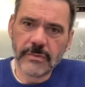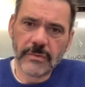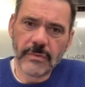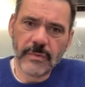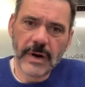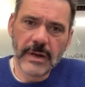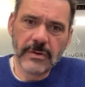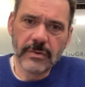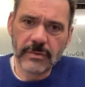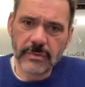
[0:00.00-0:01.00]
to really
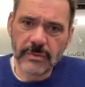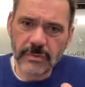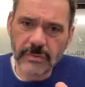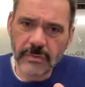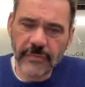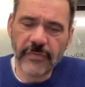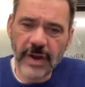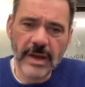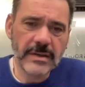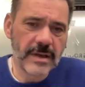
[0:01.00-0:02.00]
to to, to
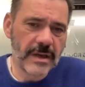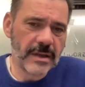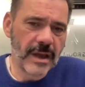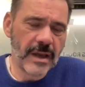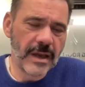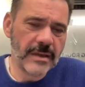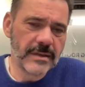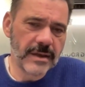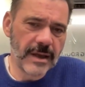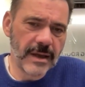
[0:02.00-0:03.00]
face it, it
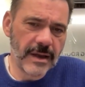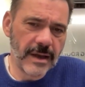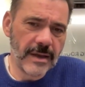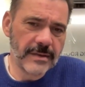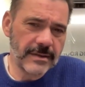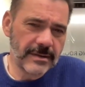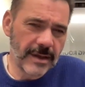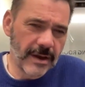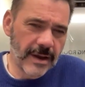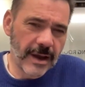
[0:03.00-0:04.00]
it's is
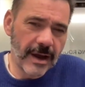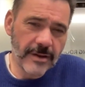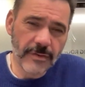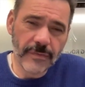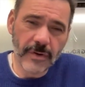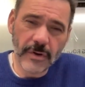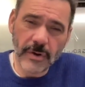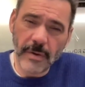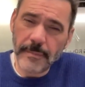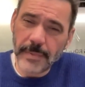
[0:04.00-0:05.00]
a kind of a,
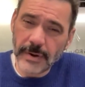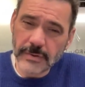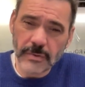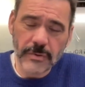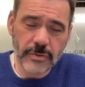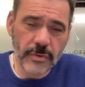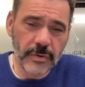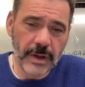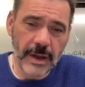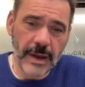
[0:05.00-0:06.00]
personal
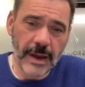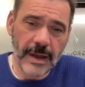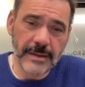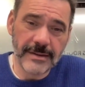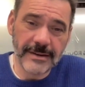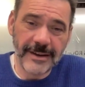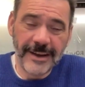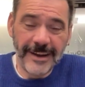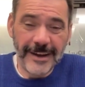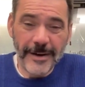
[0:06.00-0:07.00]
journey and uh,
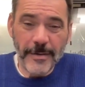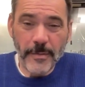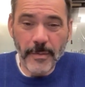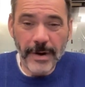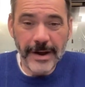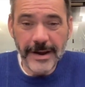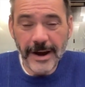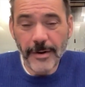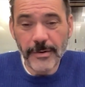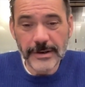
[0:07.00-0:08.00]
where
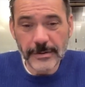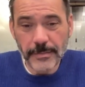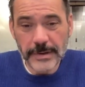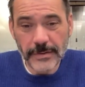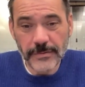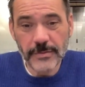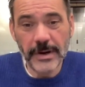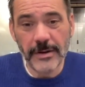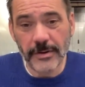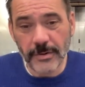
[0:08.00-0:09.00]
how long is a piece of
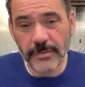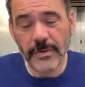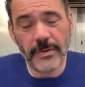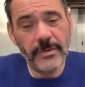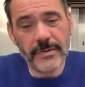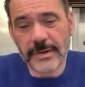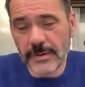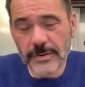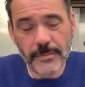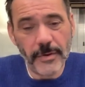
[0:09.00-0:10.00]
string you know you, you, there
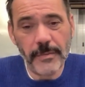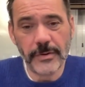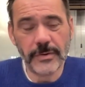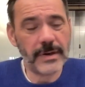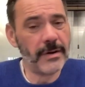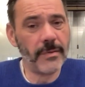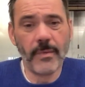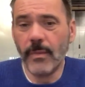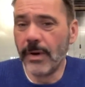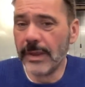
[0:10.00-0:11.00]
is a moment you say
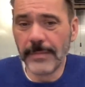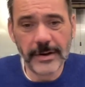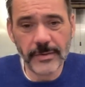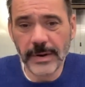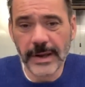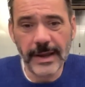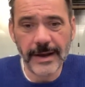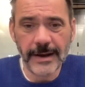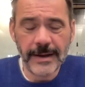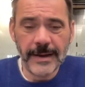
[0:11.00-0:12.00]
what am i doing here